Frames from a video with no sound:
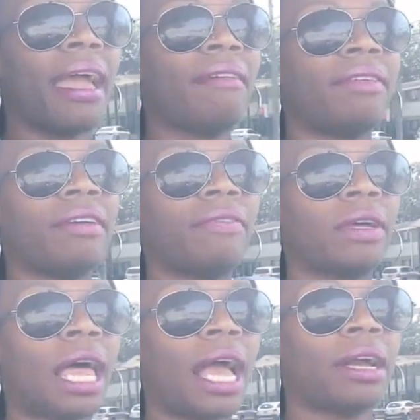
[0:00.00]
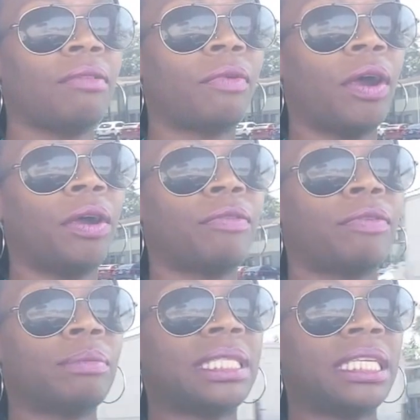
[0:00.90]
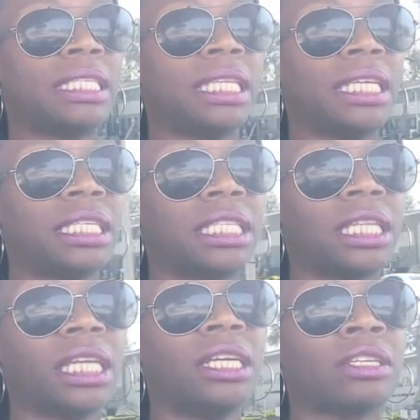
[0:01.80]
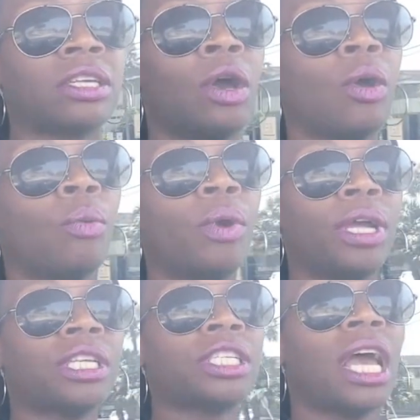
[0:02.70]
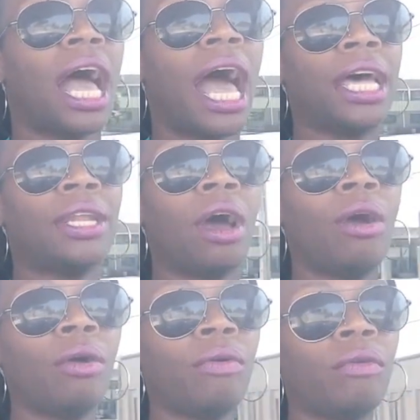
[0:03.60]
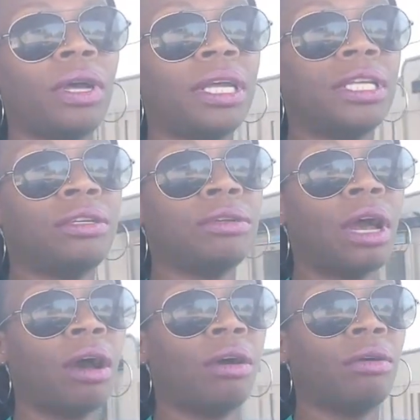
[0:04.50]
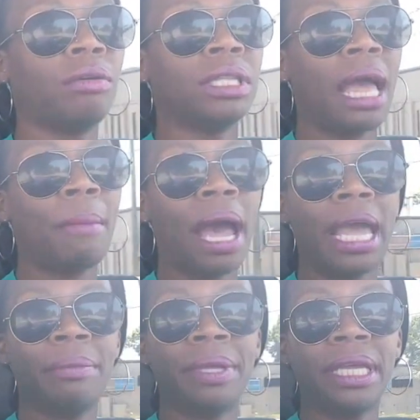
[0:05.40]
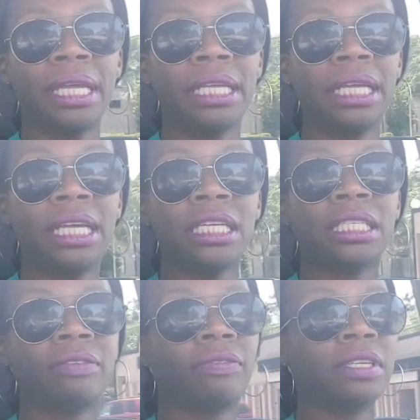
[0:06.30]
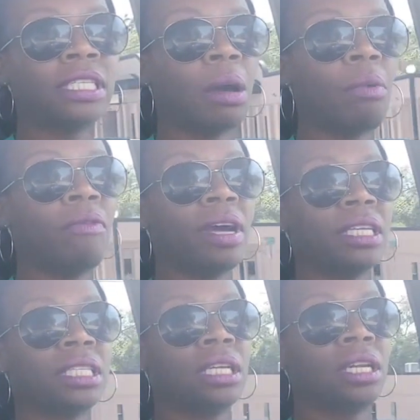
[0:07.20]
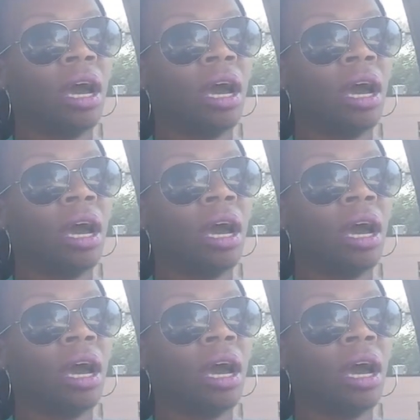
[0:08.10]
have it for like converting from CCs to liters, which I know, you know, that might be easy for some of us to